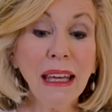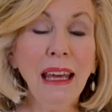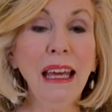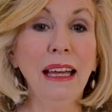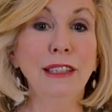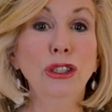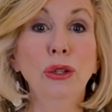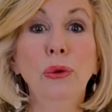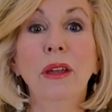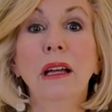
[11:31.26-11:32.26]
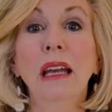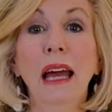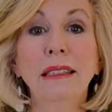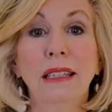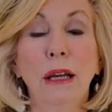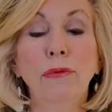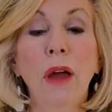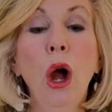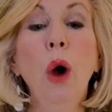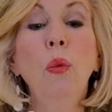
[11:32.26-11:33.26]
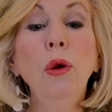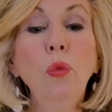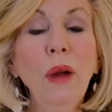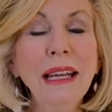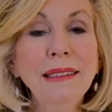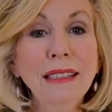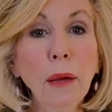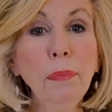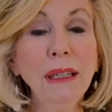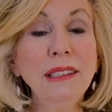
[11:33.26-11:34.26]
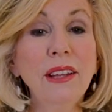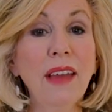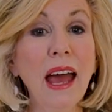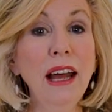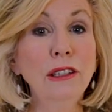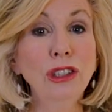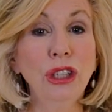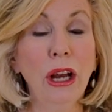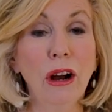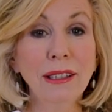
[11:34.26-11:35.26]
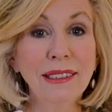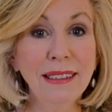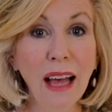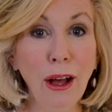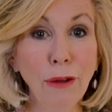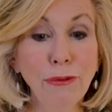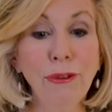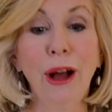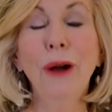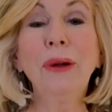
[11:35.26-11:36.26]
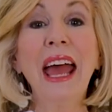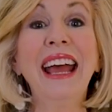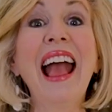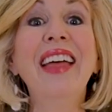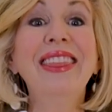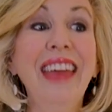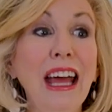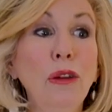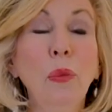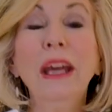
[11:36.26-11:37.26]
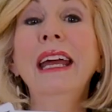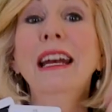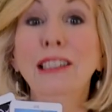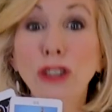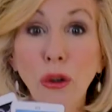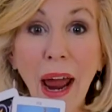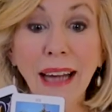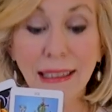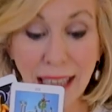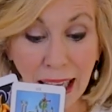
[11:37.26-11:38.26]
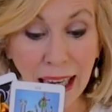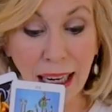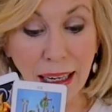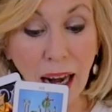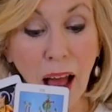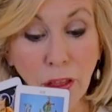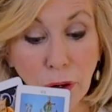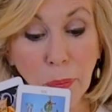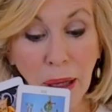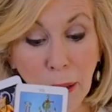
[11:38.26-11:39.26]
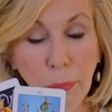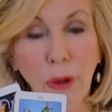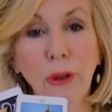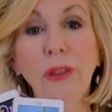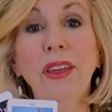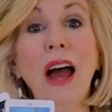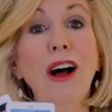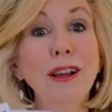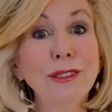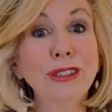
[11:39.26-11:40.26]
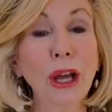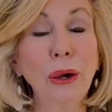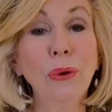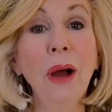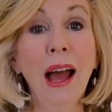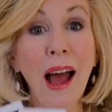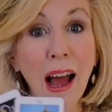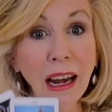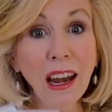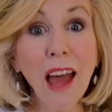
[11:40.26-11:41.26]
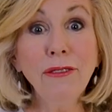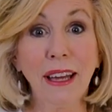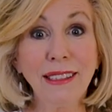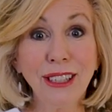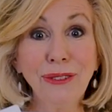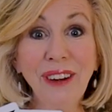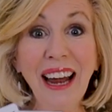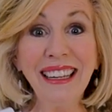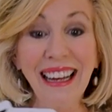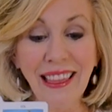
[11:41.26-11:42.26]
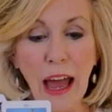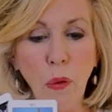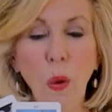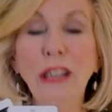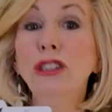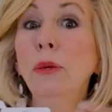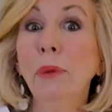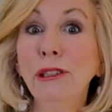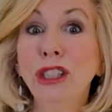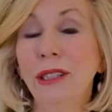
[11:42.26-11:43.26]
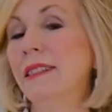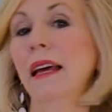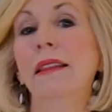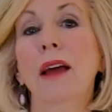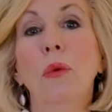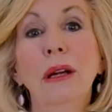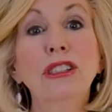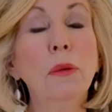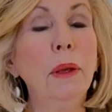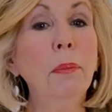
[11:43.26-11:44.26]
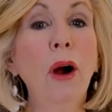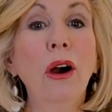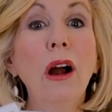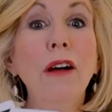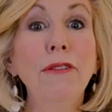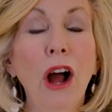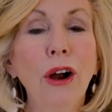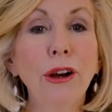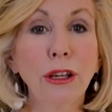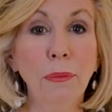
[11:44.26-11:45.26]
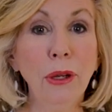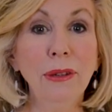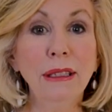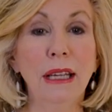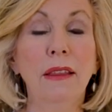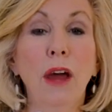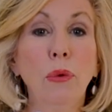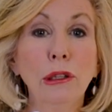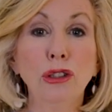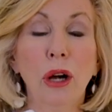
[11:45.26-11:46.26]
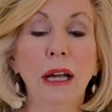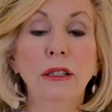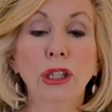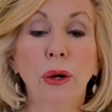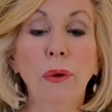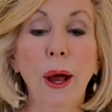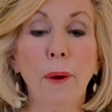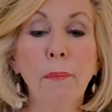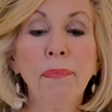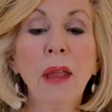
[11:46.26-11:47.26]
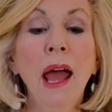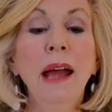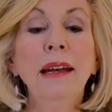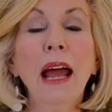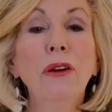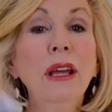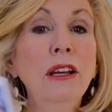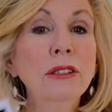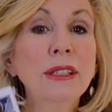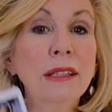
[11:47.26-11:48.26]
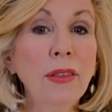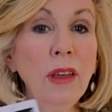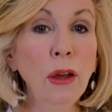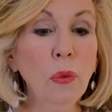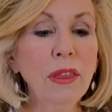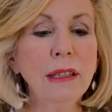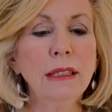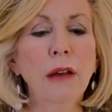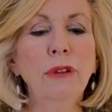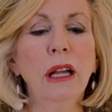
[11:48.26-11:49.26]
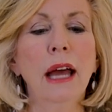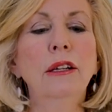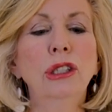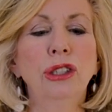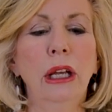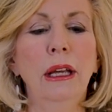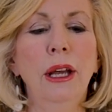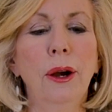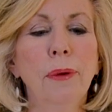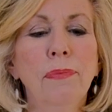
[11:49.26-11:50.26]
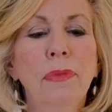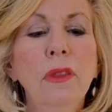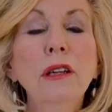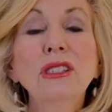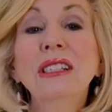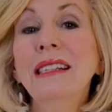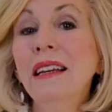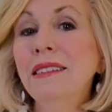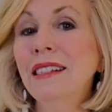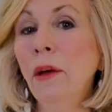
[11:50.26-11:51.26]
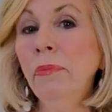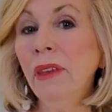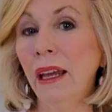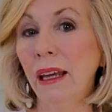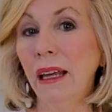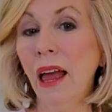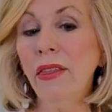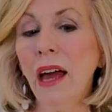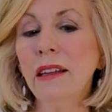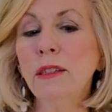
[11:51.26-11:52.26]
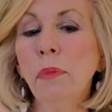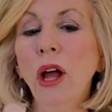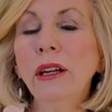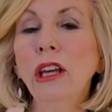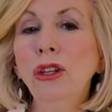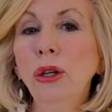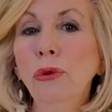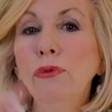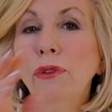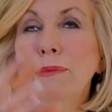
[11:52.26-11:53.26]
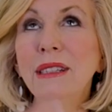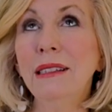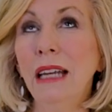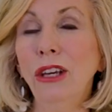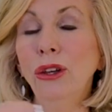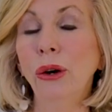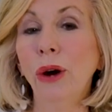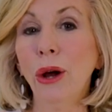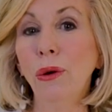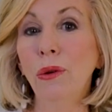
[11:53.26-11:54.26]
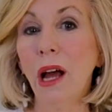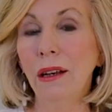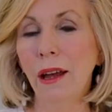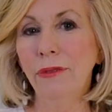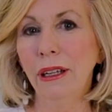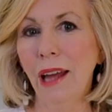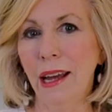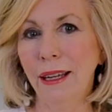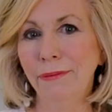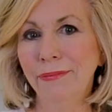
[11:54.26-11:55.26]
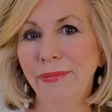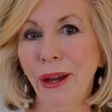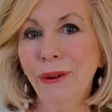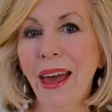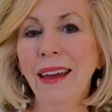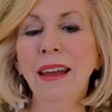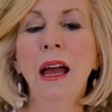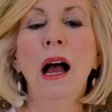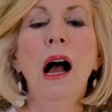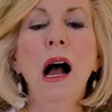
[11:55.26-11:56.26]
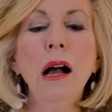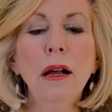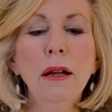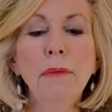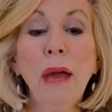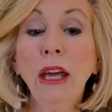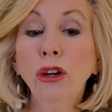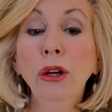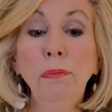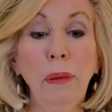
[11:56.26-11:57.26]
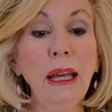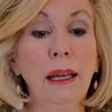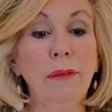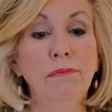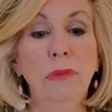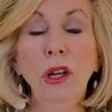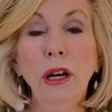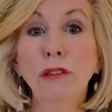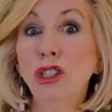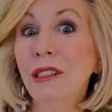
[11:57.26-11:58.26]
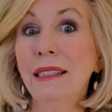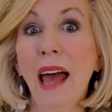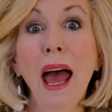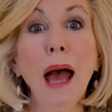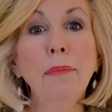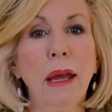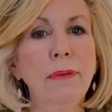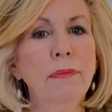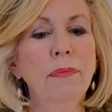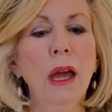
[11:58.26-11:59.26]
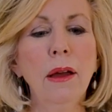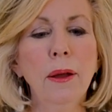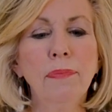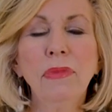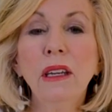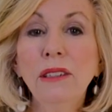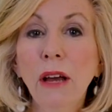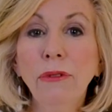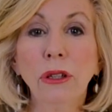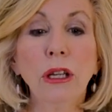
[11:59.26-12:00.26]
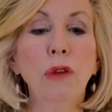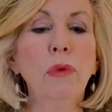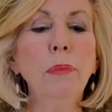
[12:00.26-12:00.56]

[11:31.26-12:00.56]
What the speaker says: key to the collective. When we step into that energy ourselves, okay, and then we can attract in other people that also love it, right? That want to purchase it, that want to be part of our community that we're trying to grow. Now, here's the thing with the Devil energy here. There's something that is blocking you from seeing your own love and light, okay? It could be, you know, just a habit. The Devil can